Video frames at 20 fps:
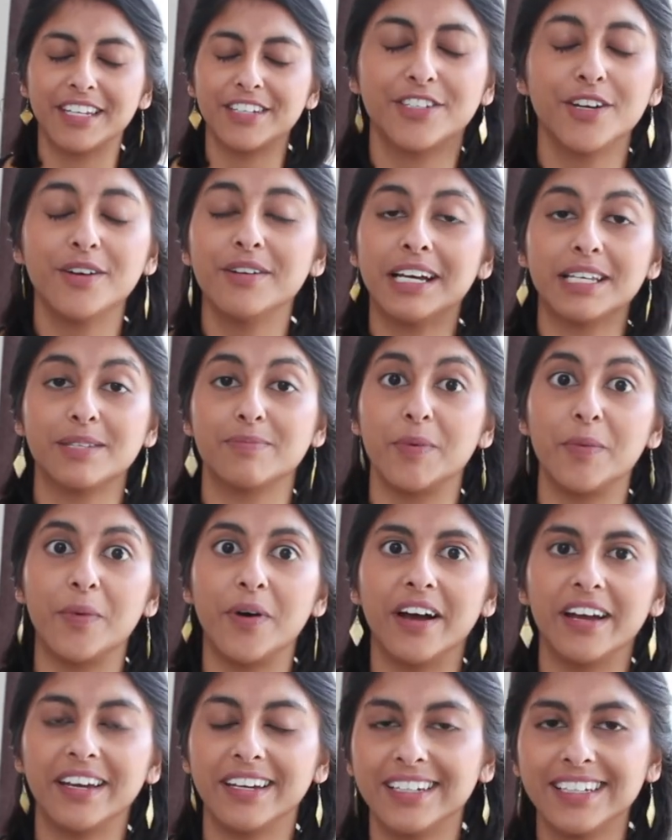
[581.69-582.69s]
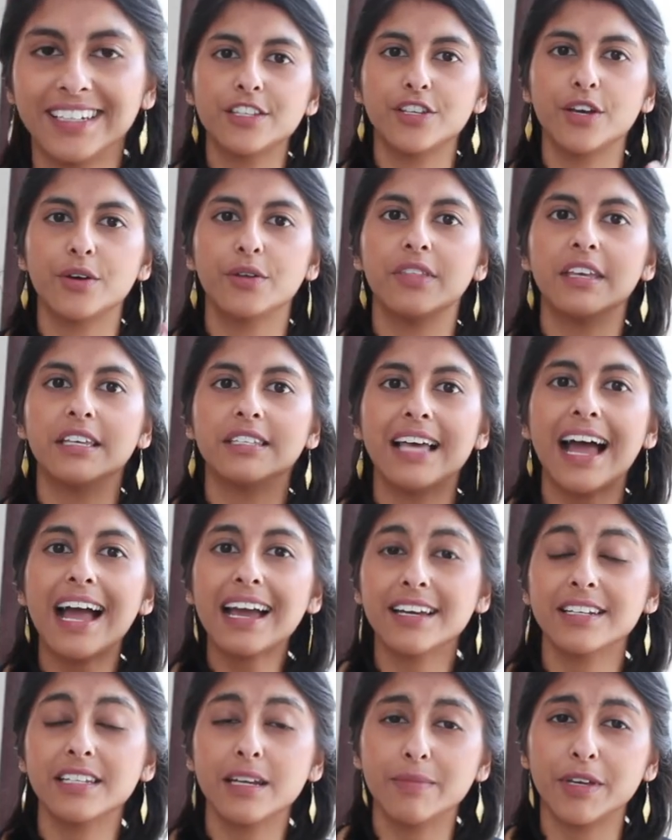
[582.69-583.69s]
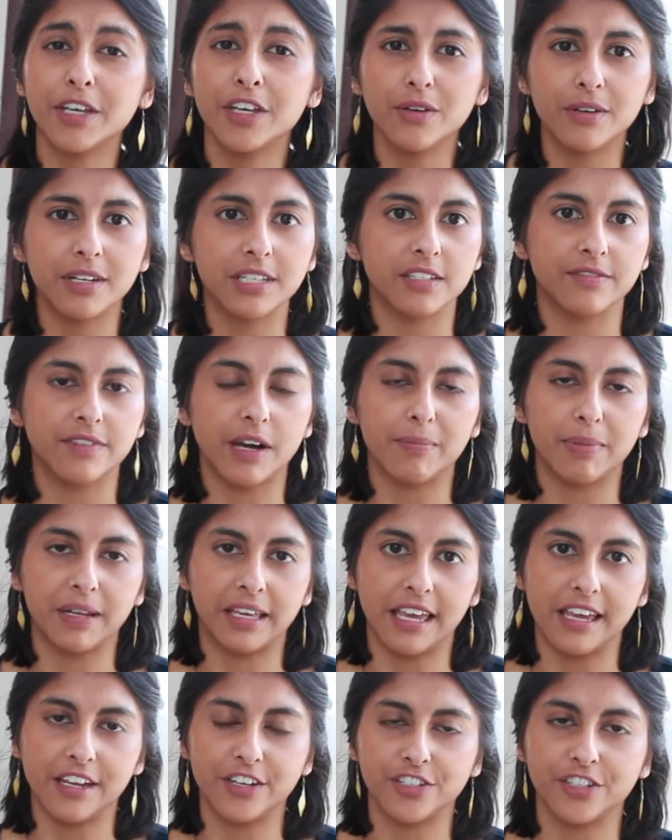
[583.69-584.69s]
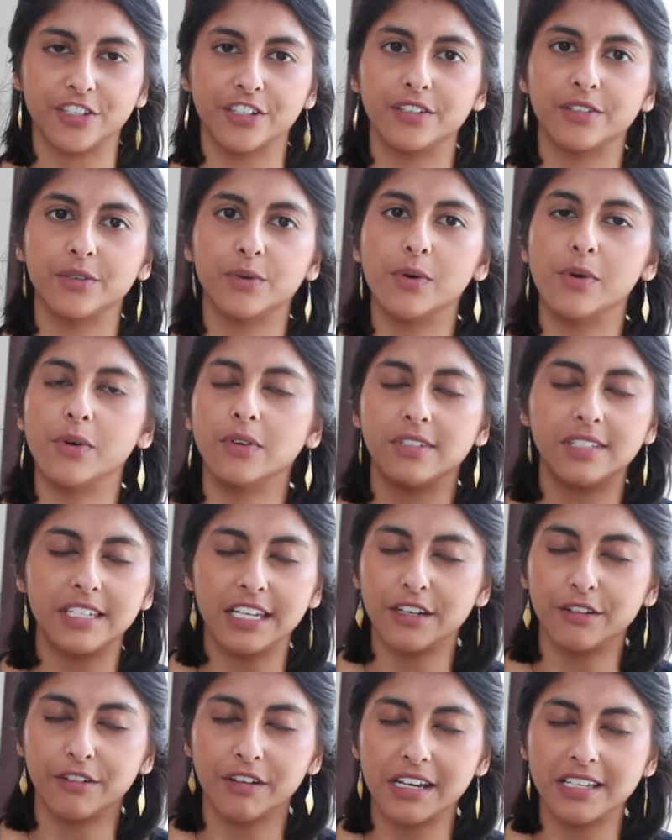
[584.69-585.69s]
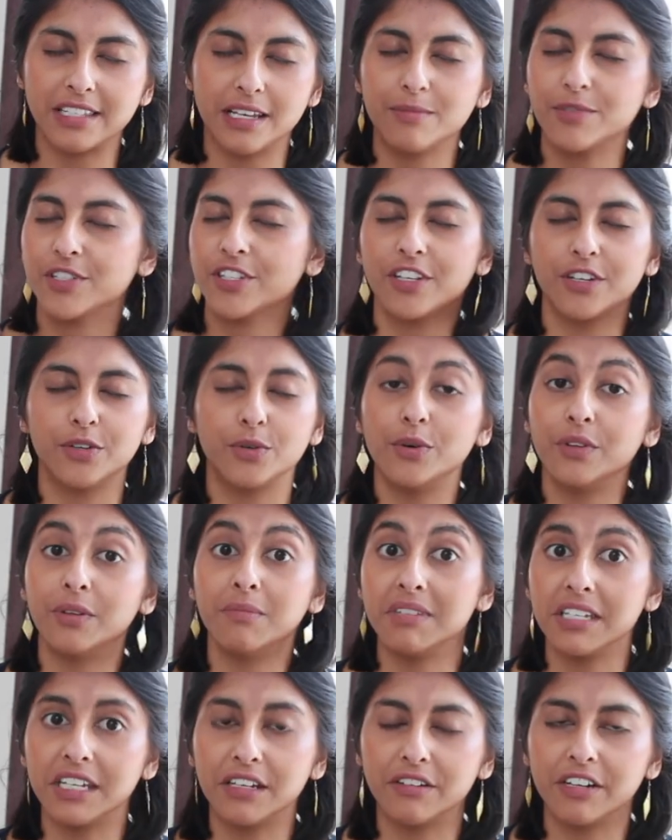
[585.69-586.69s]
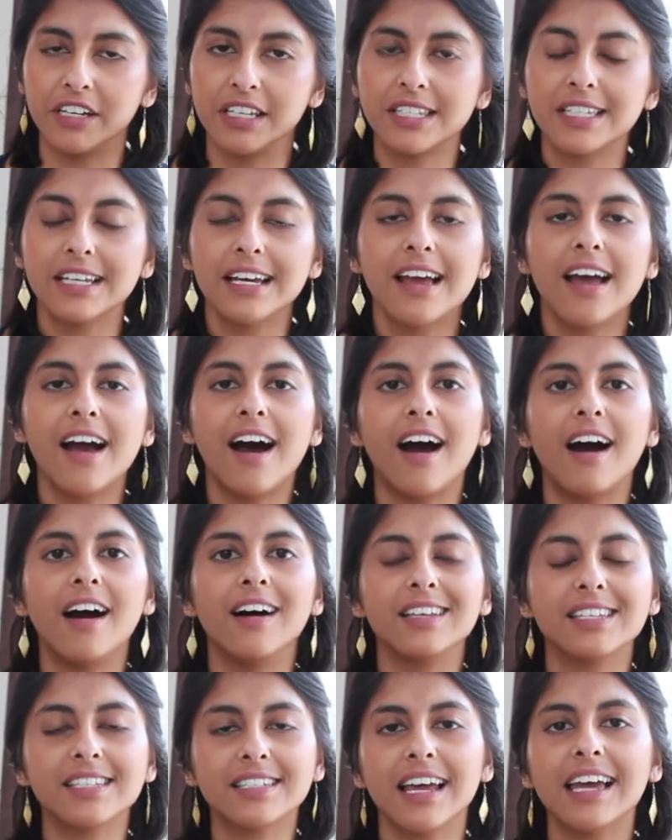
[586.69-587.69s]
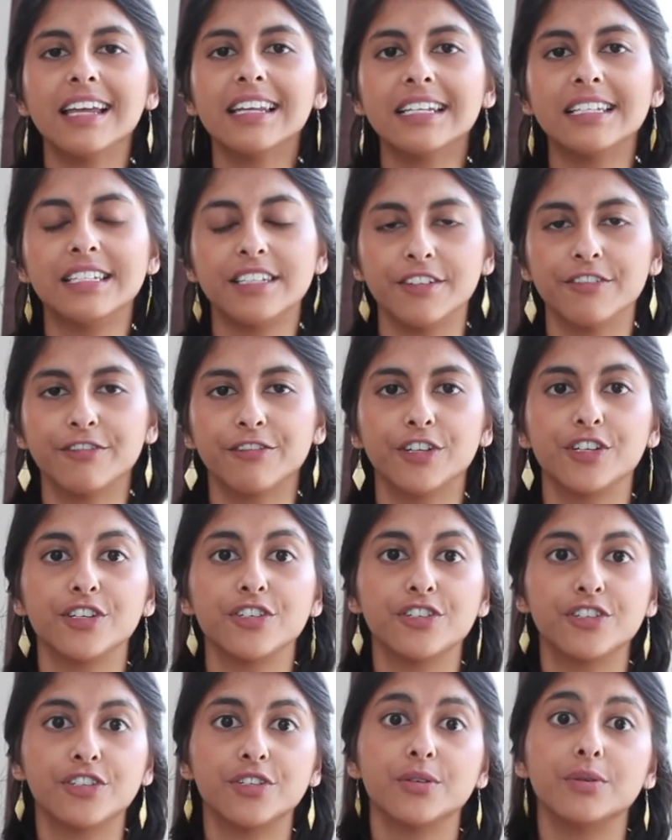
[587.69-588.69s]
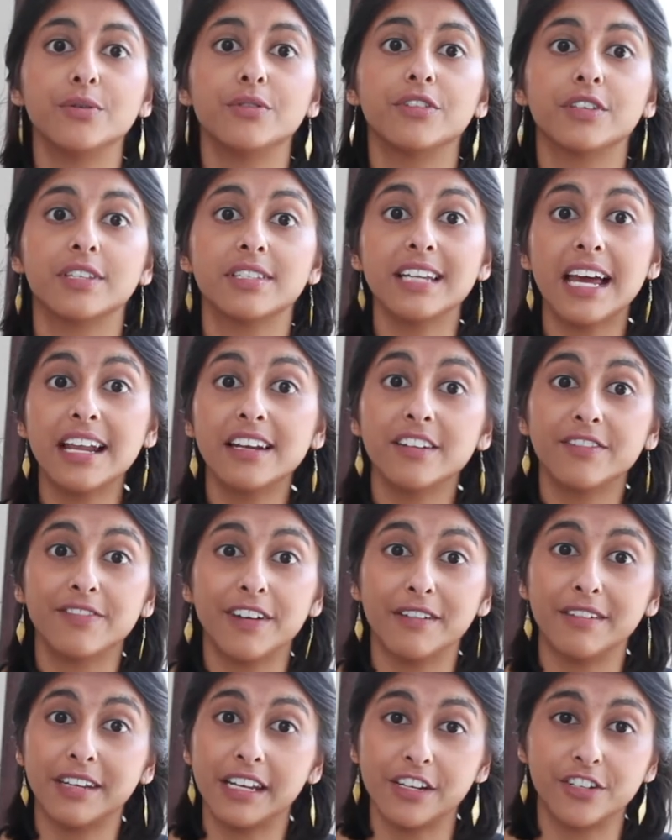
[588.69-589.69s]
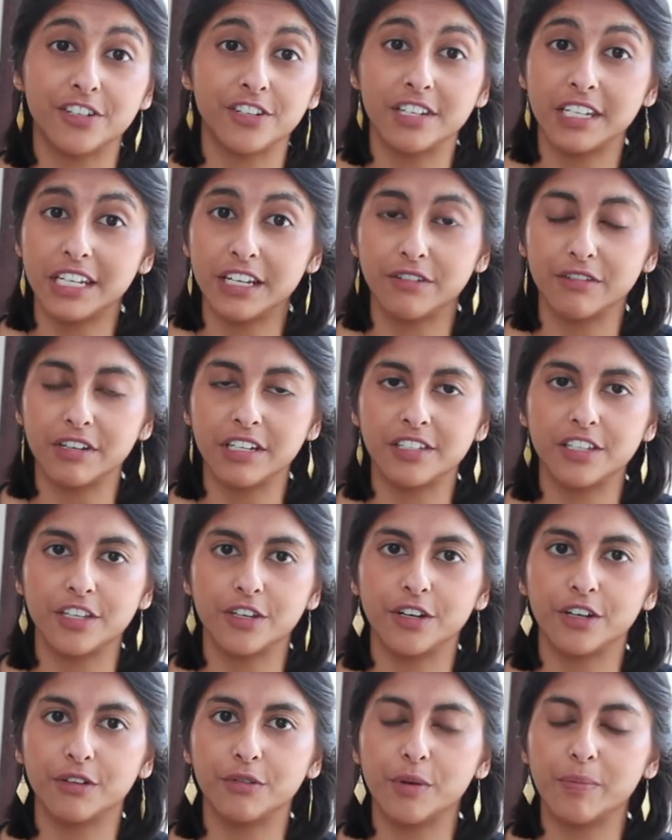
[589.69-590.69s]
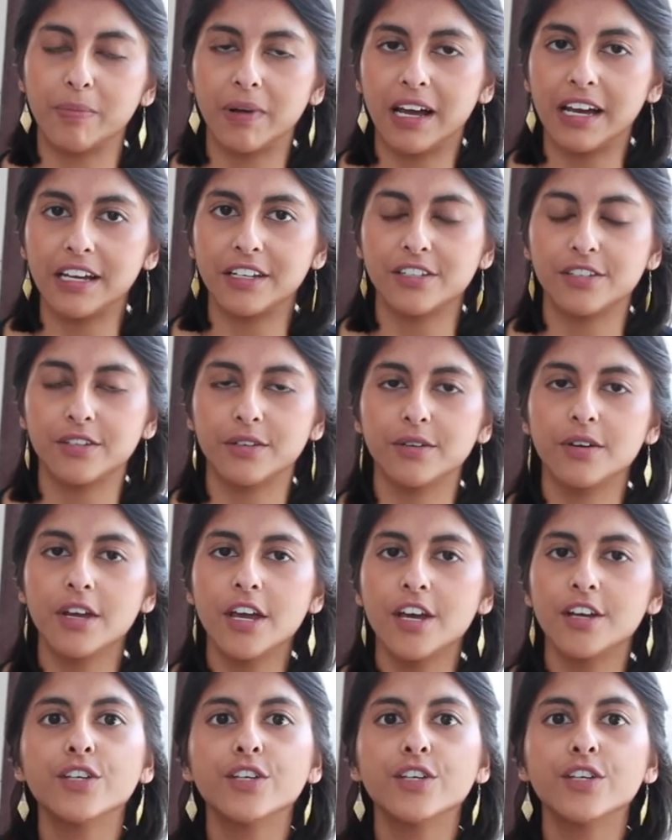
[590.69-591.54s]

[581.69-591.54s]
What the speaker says: Don't ask me why. So these academic units of application, or deaneries, I'm just going to call them deaneries, are slightly different to the standard foundation deaneries that you're going to apply to.